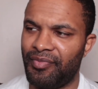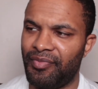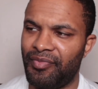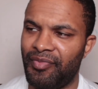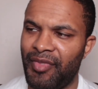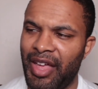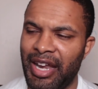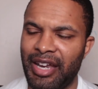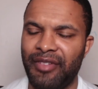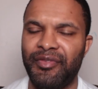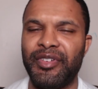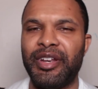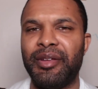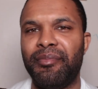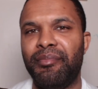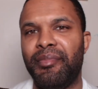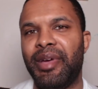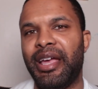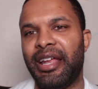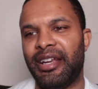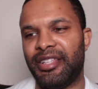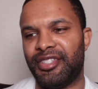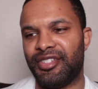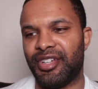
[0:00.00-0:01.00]
not even a
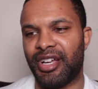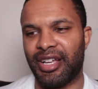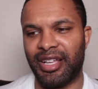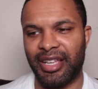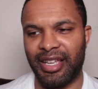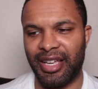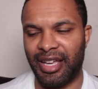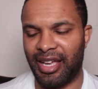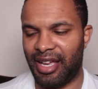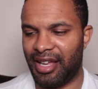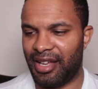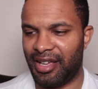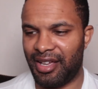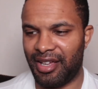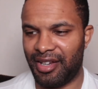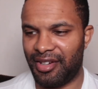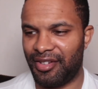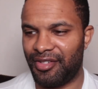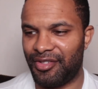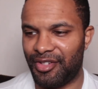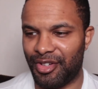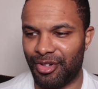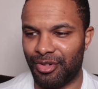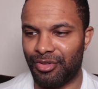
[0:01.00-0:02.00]
manager. I
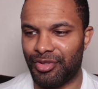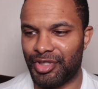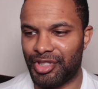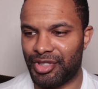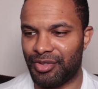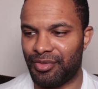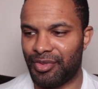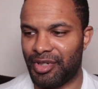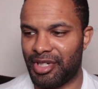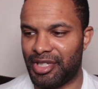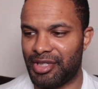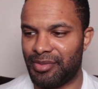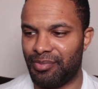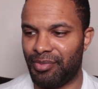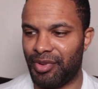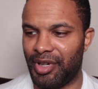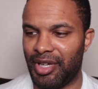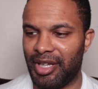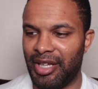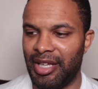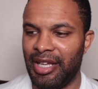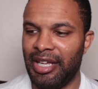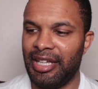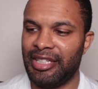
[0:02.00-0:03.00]
don't know who she was.
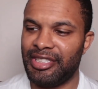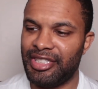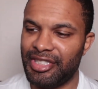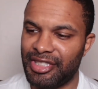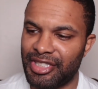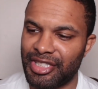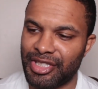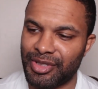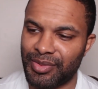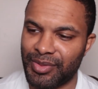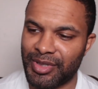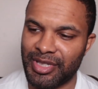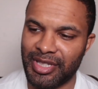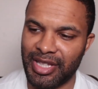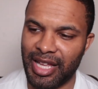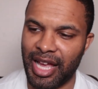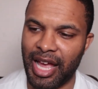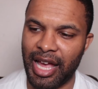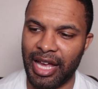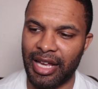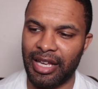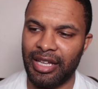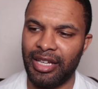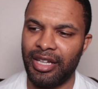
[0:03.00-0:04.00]
But she just was
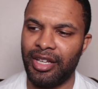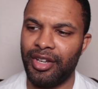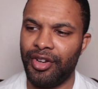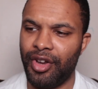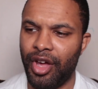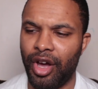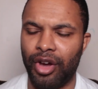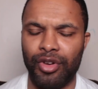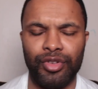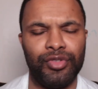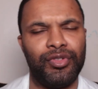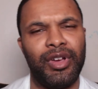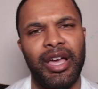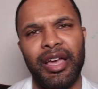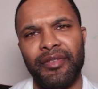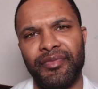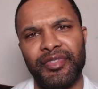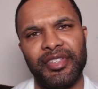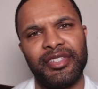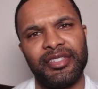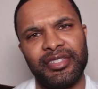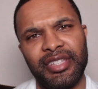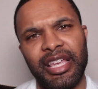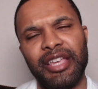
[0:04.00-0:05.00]
like, no, you have
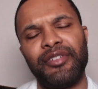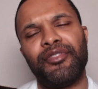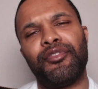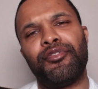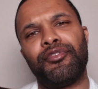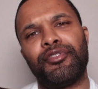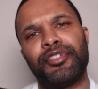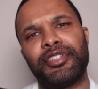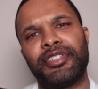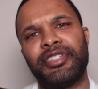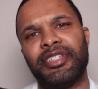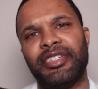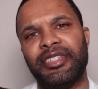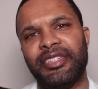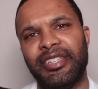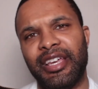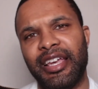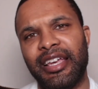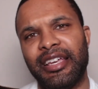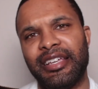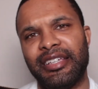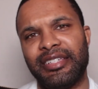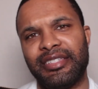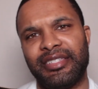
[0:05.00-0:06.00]
to stay for 14
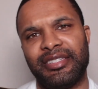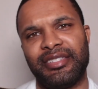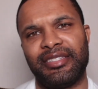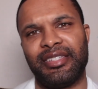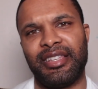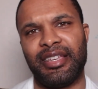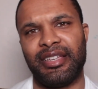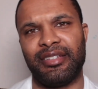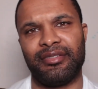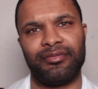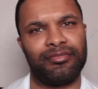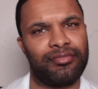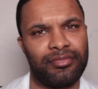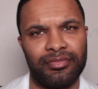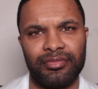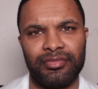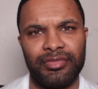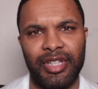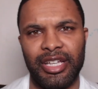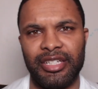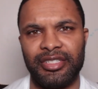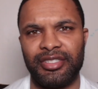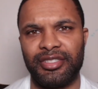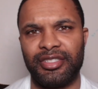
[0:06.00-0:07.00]
days. Like,
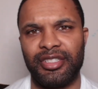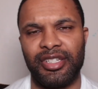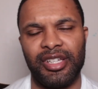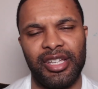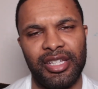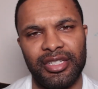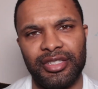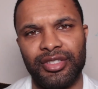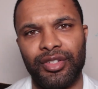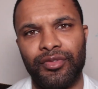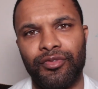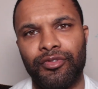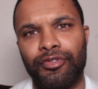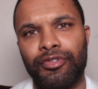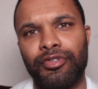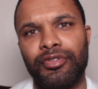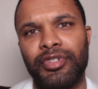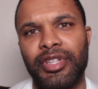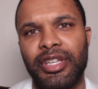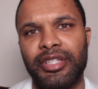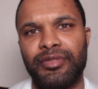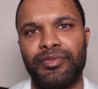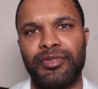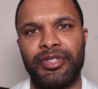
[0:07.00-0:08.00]
that's the rule.
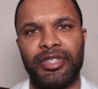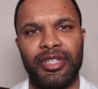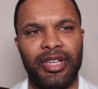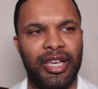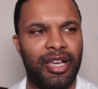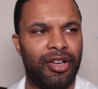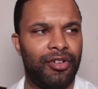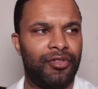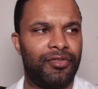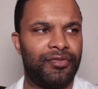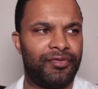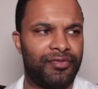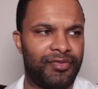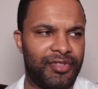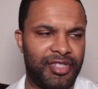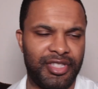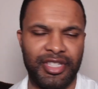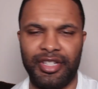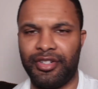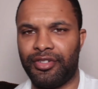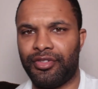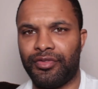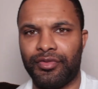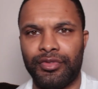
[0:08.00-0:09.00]
That's what the health
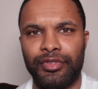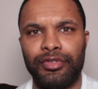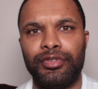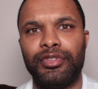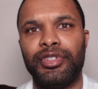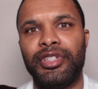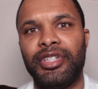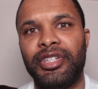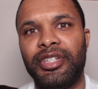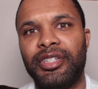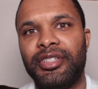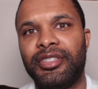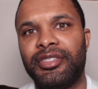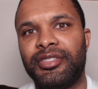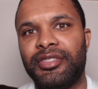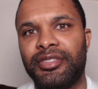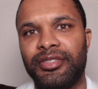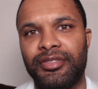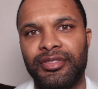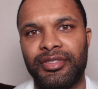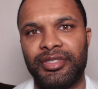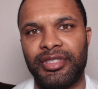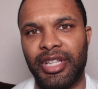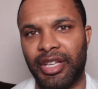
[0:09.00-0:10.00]
center rule is.
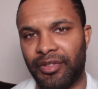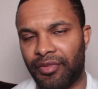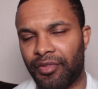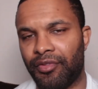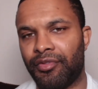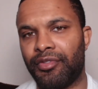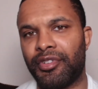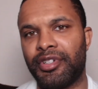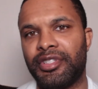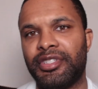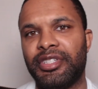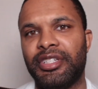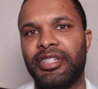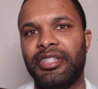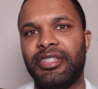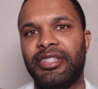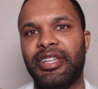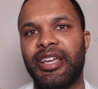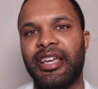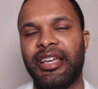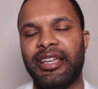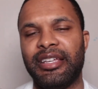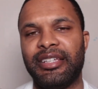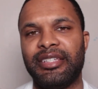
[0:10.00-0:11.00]
You stay for 14
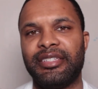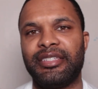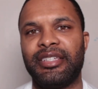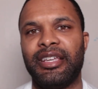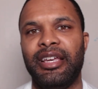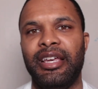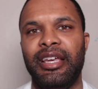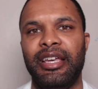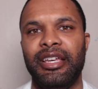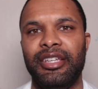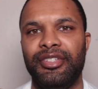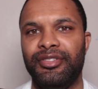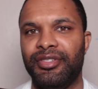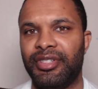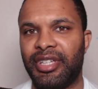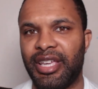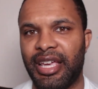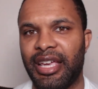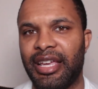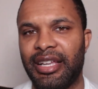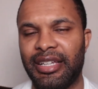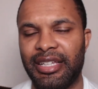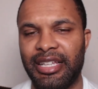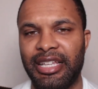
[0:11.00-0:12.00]
days. You
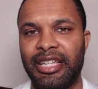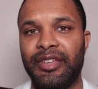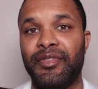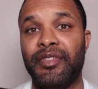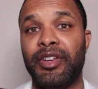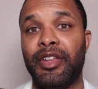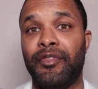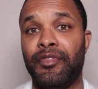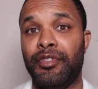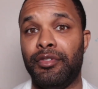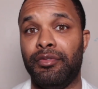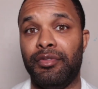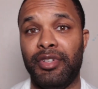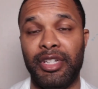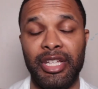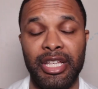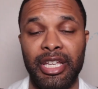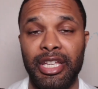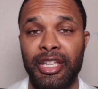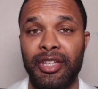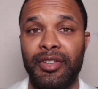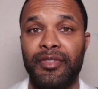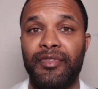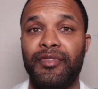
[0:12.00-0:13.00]
can't leave. And if you
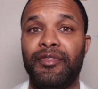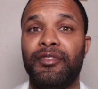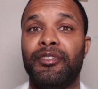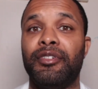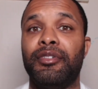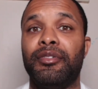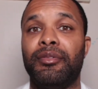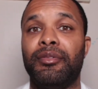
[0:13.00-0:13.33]
leave